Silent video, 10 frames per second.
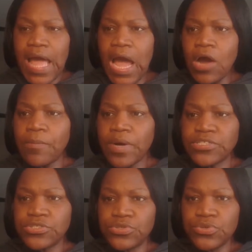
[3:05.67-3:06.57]
how
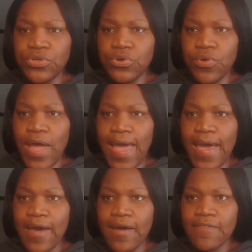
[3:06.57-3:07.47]
much do you
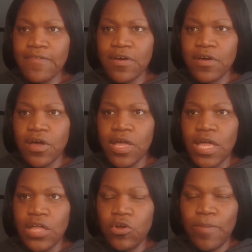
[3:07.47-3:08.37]
have
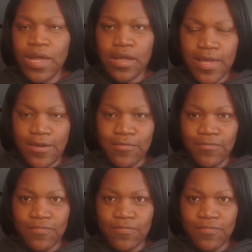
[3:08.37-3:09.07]
in your bank account?